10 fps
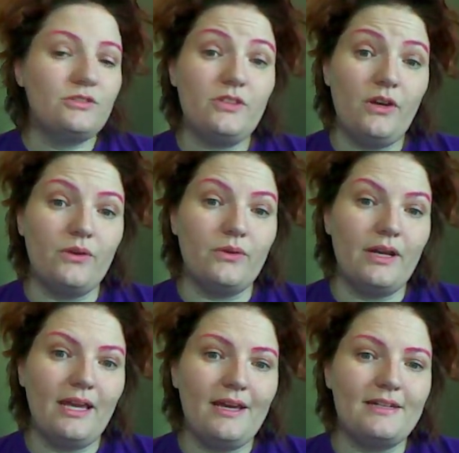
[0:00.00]
so
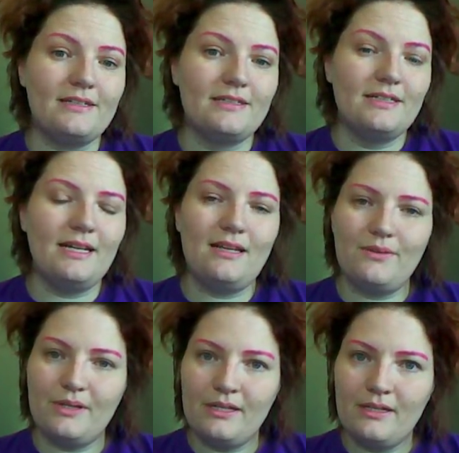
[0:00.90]
again
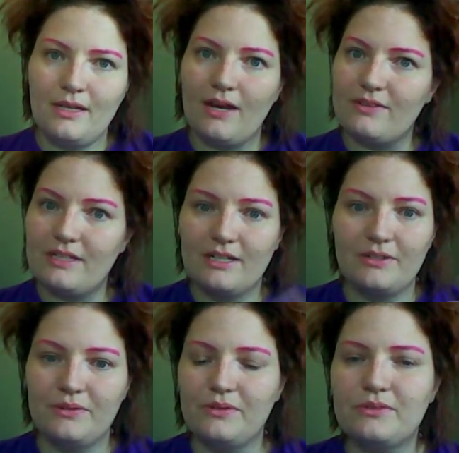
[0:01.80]
anyone out
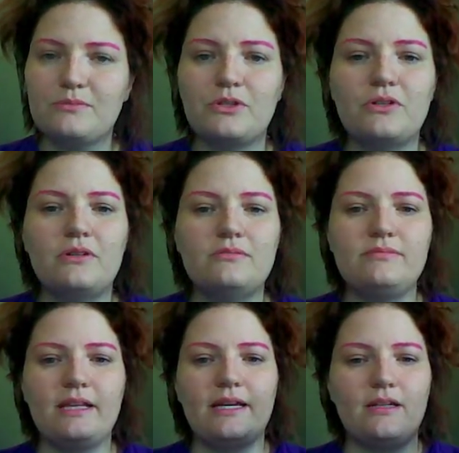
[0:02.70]
there who knows more
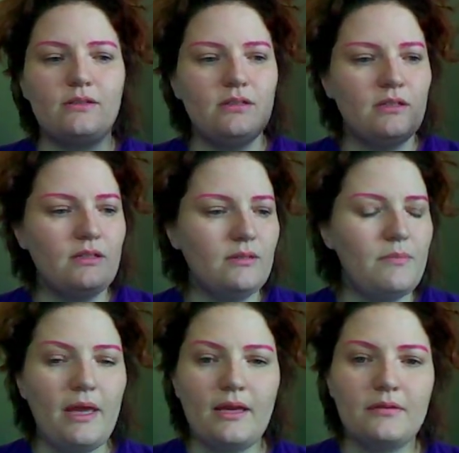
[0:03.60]
like
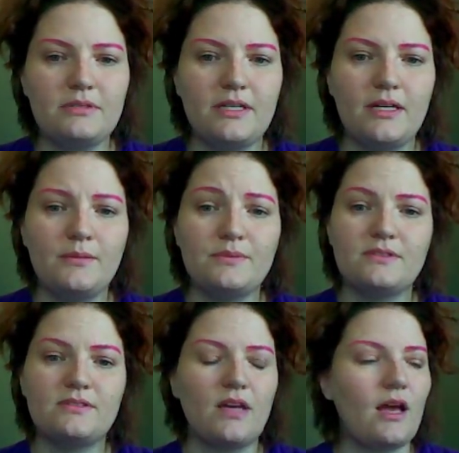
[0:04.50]
makeup
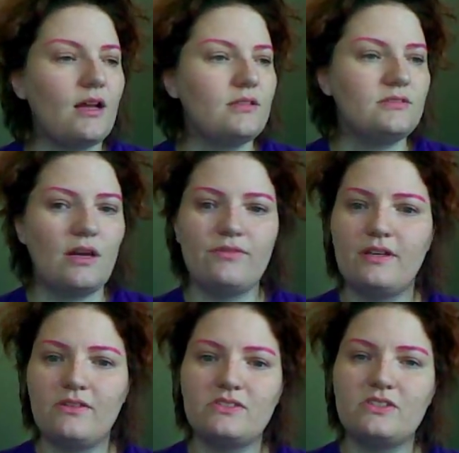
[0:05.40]
tips
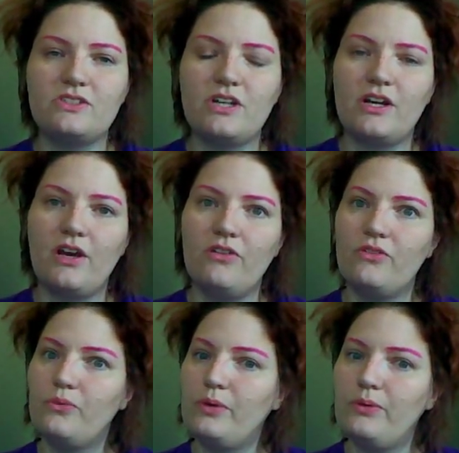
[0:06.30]
definitely give us a shout
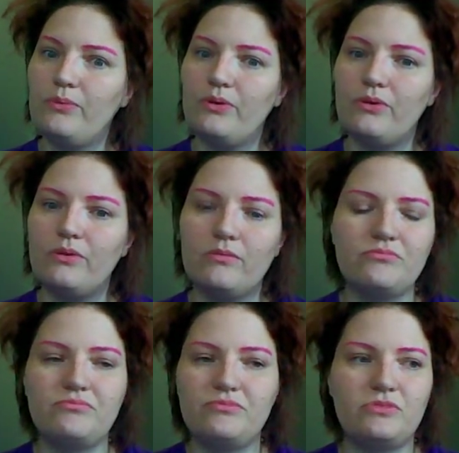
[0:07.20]
out we will
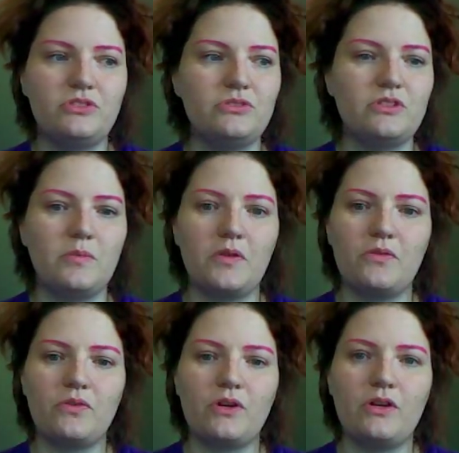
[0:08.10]
do
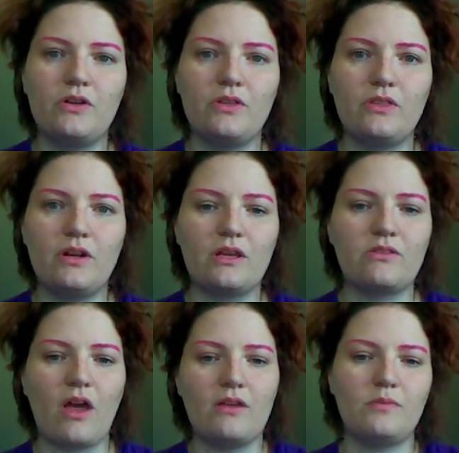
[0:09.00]
something for you, the
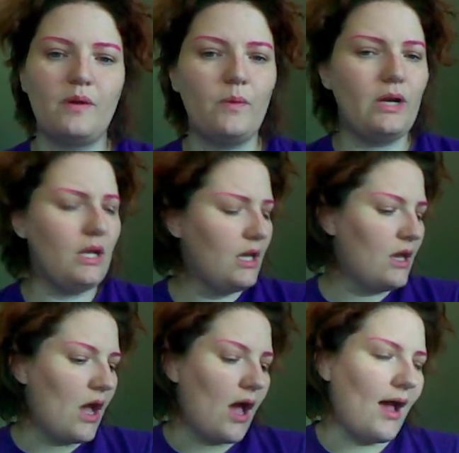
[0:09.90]
next cosplay one.
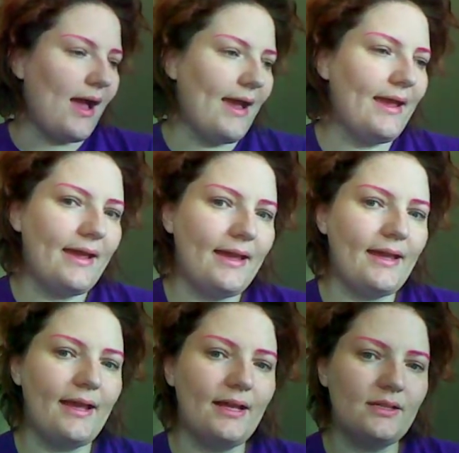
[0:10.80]

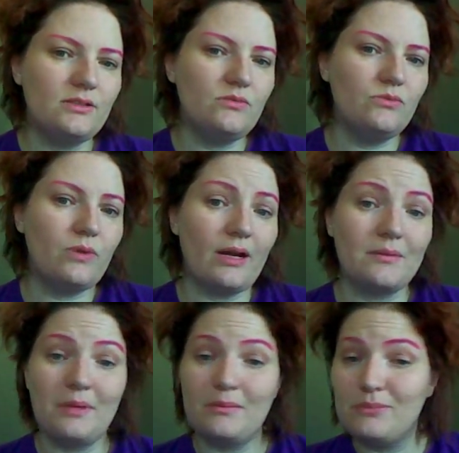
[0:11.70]
I
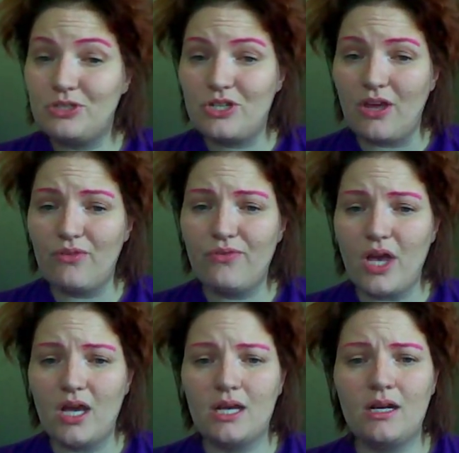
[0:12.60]
recommend Michelle
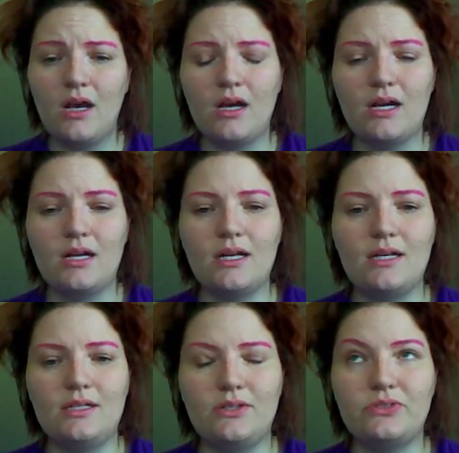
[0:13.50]
Phan
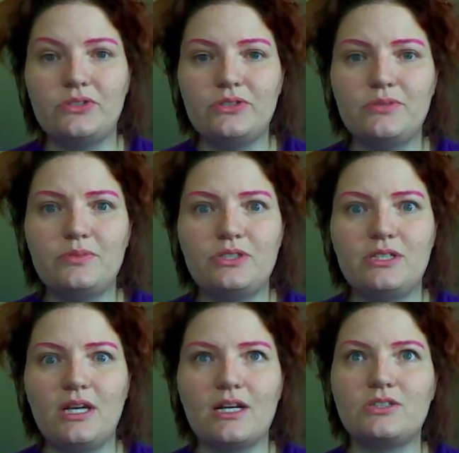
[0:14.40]
on YouTube.
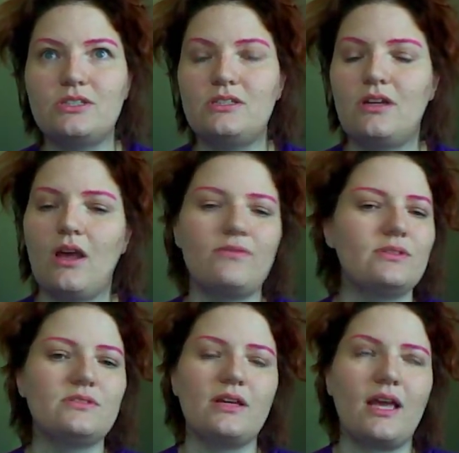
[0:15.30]
She actually
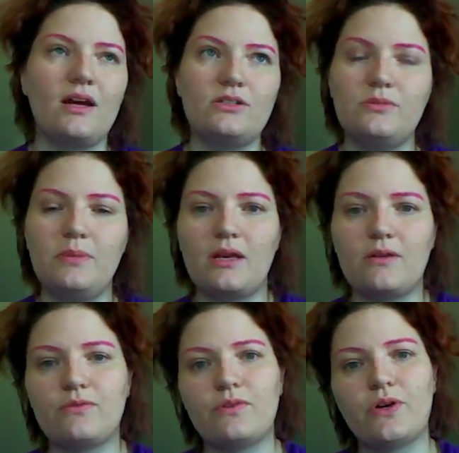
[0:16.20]
covers like how to do
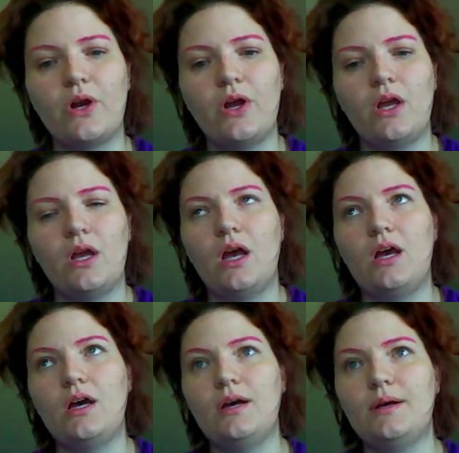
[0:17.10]
makeup for
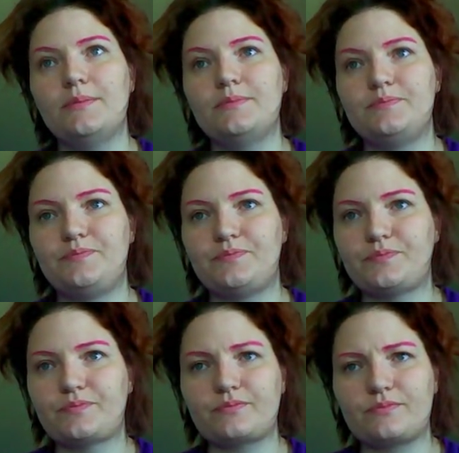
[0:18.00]
um,
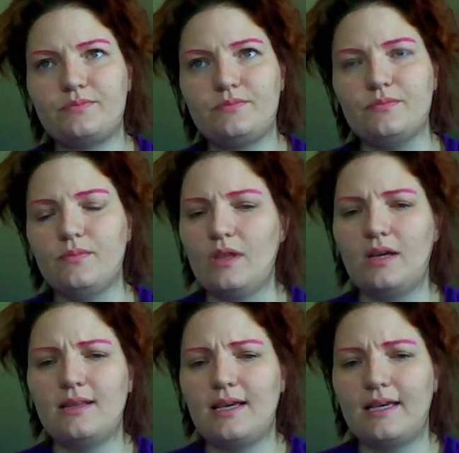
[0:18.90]

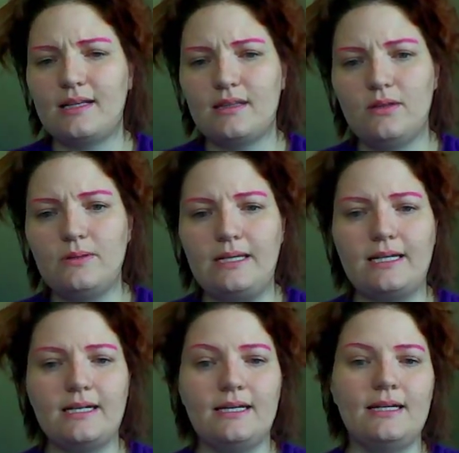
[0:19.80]
like
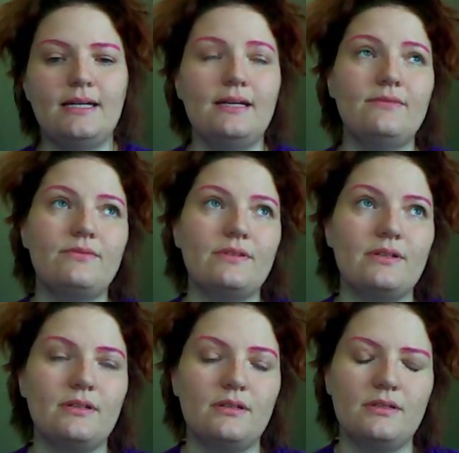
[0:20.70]
Lolita and
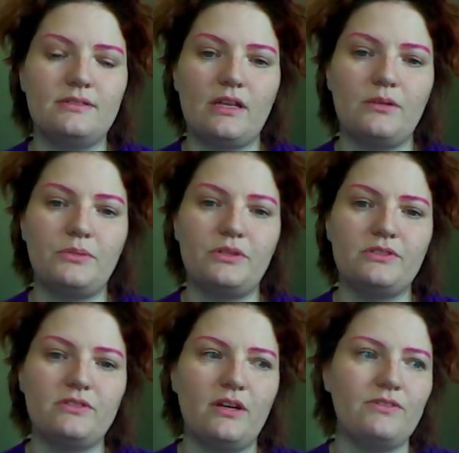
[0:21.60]
for Sailor Moon
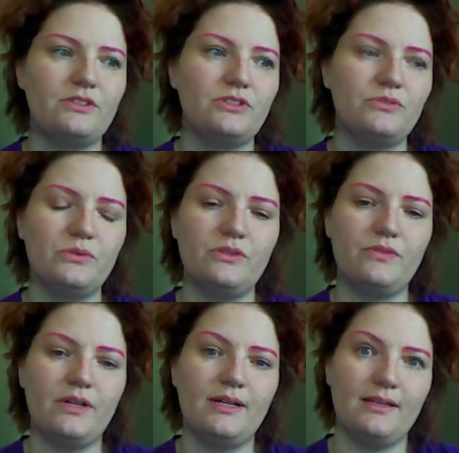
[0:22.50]
and stuff, and she's really
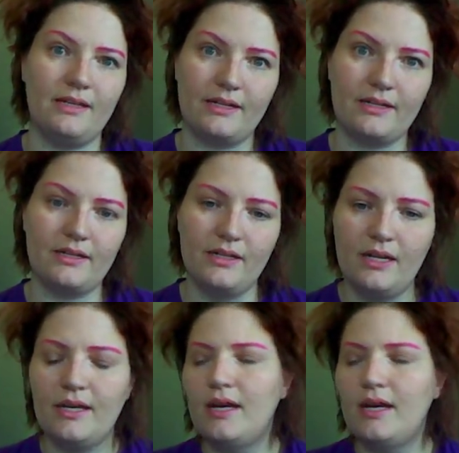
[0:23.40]
fun. I like her.